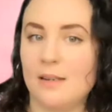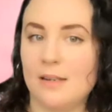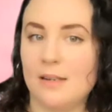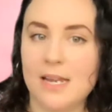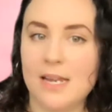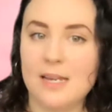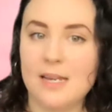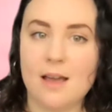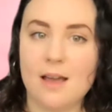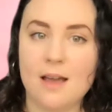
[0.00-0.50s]

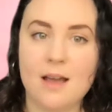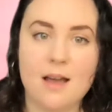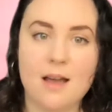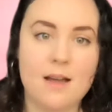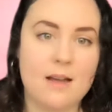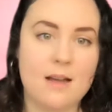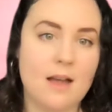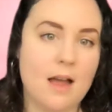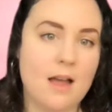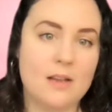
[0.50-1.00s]

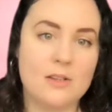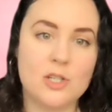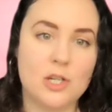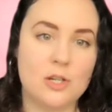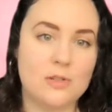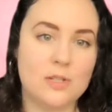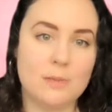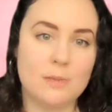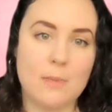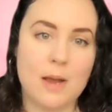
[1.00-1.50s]
leader,
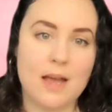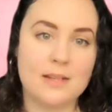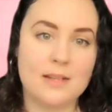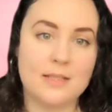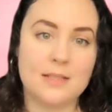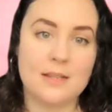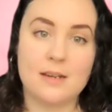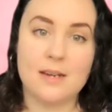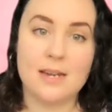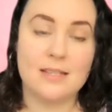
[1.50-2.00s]
tutor
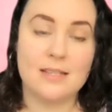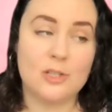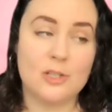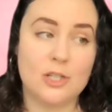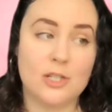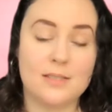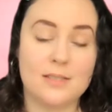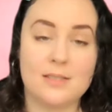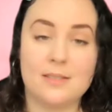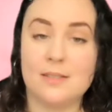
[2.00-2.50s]
person, is
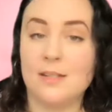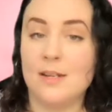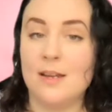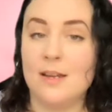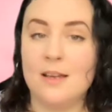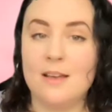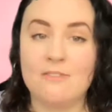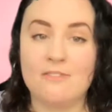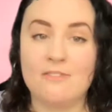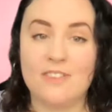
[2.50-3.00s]
just
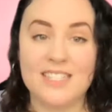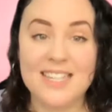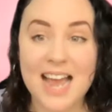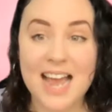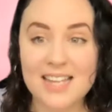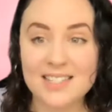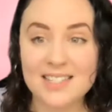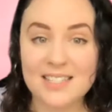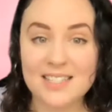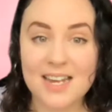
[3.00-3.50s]

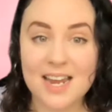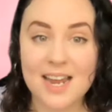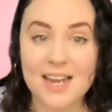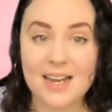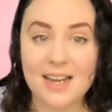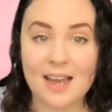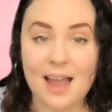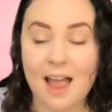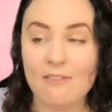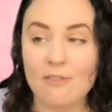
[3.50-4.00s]

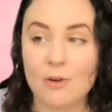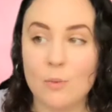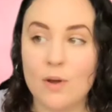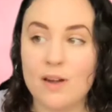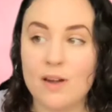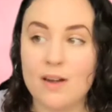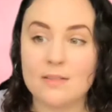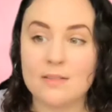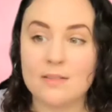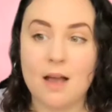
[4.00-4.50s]
fantastic.
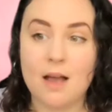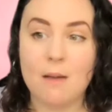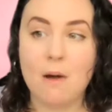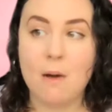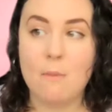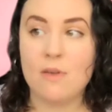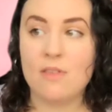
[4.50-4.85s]
Everyone has come up